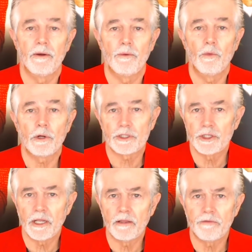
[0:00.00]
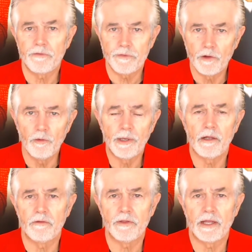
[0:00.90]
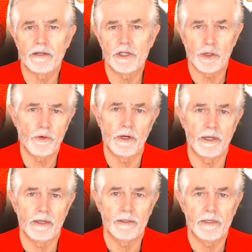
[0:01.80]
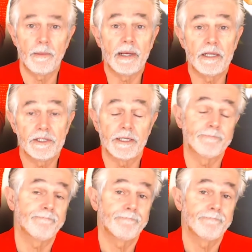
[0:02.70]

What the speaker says: watching the filming of that tour. Amazing.